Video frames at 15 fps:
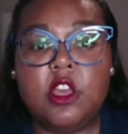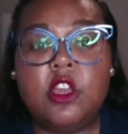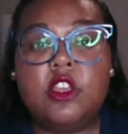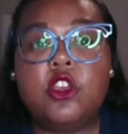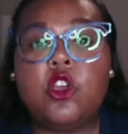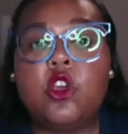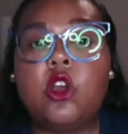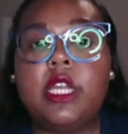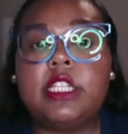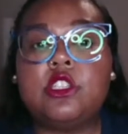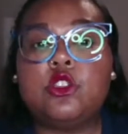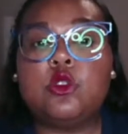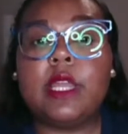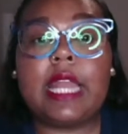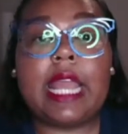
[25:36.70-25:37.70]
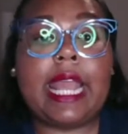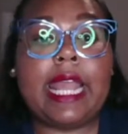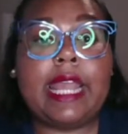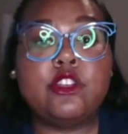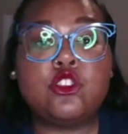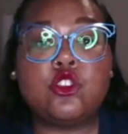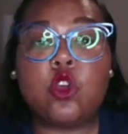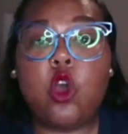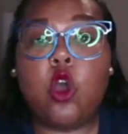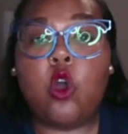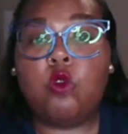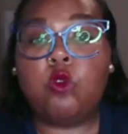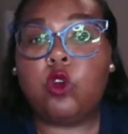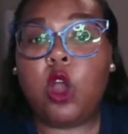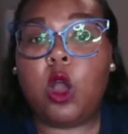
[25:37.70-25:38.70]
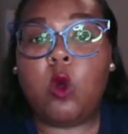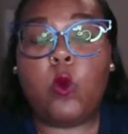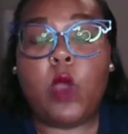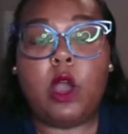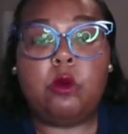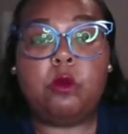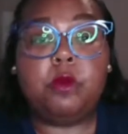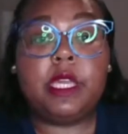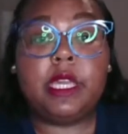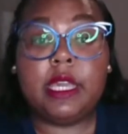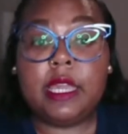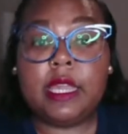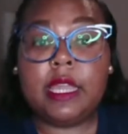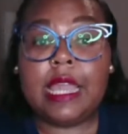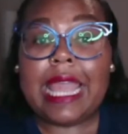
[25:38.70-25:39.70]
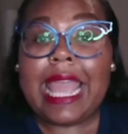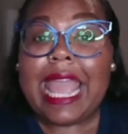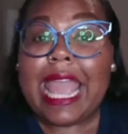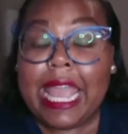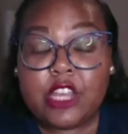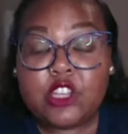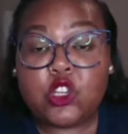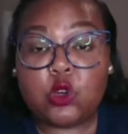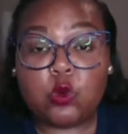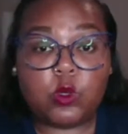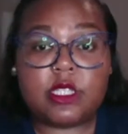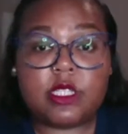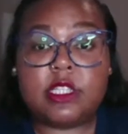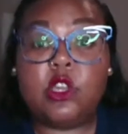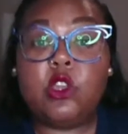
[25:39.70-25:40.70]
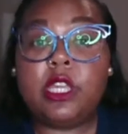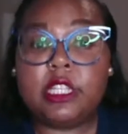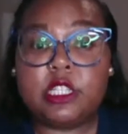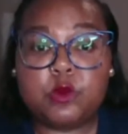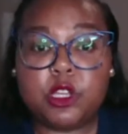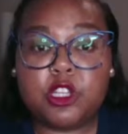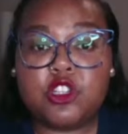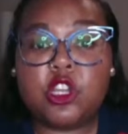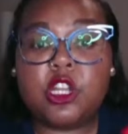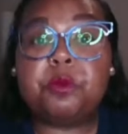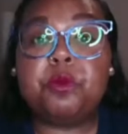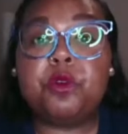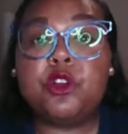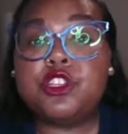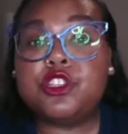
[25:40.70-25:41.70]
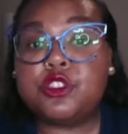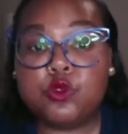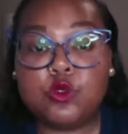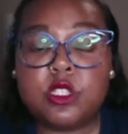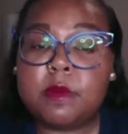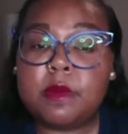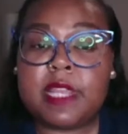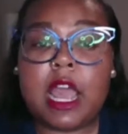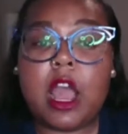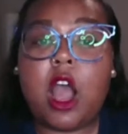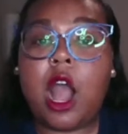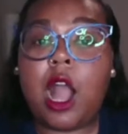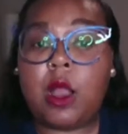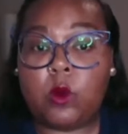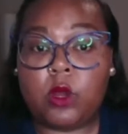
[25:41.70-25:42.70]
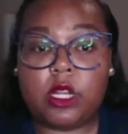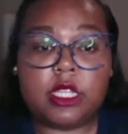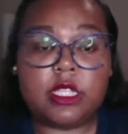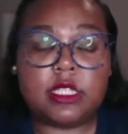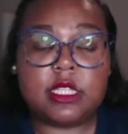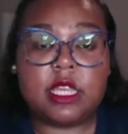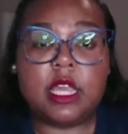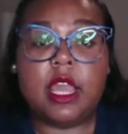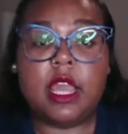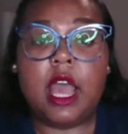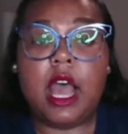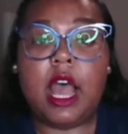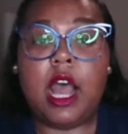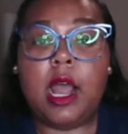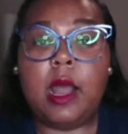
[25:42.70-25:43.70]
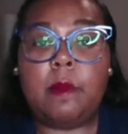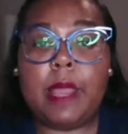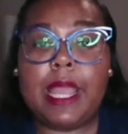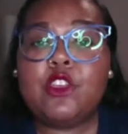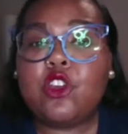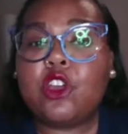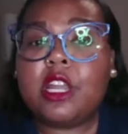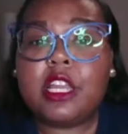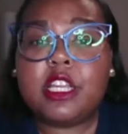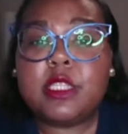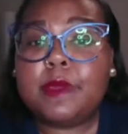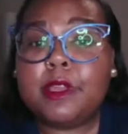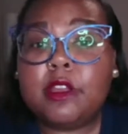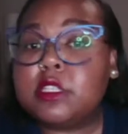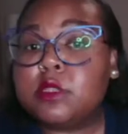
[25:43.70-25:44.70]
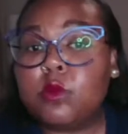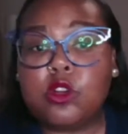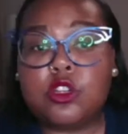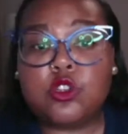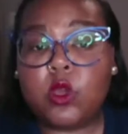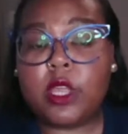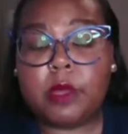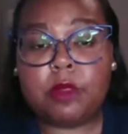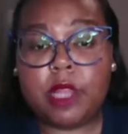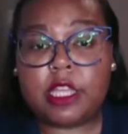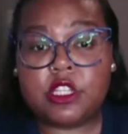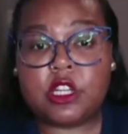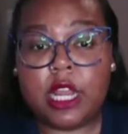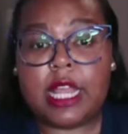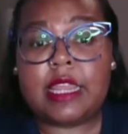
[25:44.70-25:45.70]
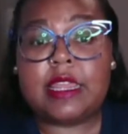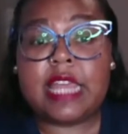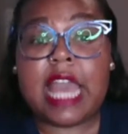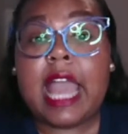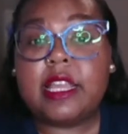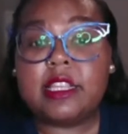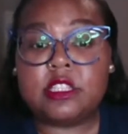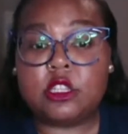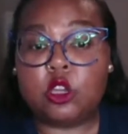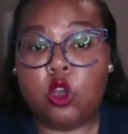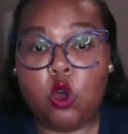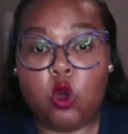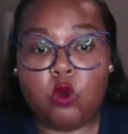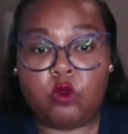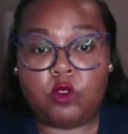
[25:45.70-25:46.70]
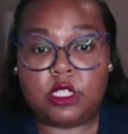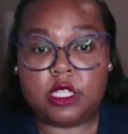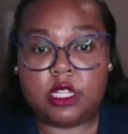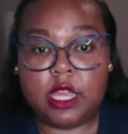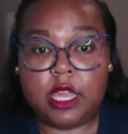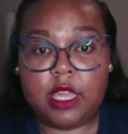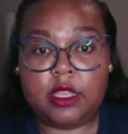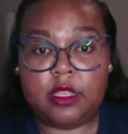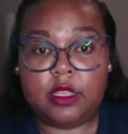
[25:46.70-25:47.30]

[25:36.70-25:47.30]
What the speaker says: You're going to enhance your overall well-being and your resilience, because you're going to push through some of that awkwardness. And you're going to experience more joy and pleasure. And that is the goal for today